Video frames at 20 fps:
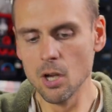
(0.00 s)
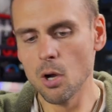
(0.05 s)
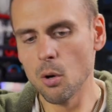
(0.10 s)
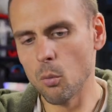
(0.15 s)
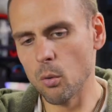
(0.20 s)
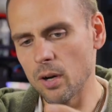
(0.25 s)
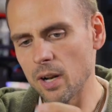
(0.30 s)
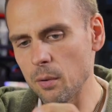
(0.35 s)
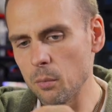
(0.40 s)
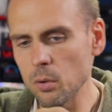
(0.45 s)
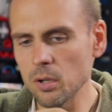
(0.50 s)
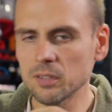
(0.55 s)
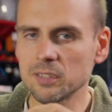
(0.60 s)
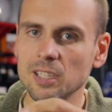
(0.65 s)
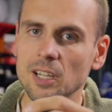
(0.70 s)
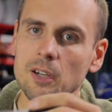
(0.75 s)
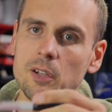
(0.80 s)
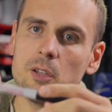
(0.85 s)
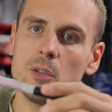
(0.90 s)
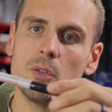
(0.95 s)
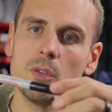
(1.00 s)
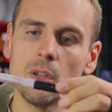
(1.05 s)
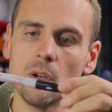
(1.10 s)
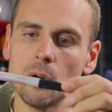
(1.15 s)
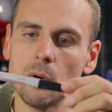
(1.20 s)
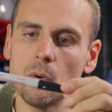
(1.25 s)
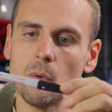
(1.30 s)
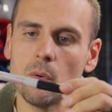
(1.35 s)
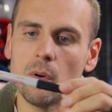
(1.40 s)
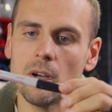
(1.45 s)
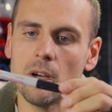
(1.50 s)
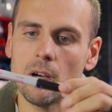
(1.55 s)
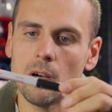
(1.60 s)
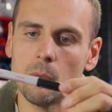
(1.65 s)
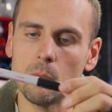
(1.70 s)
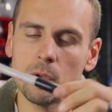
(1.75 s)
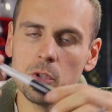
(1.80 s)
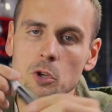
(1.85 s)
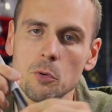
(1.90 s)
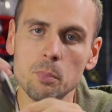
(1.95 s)
What I will tell you though,
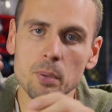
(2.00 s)
when you're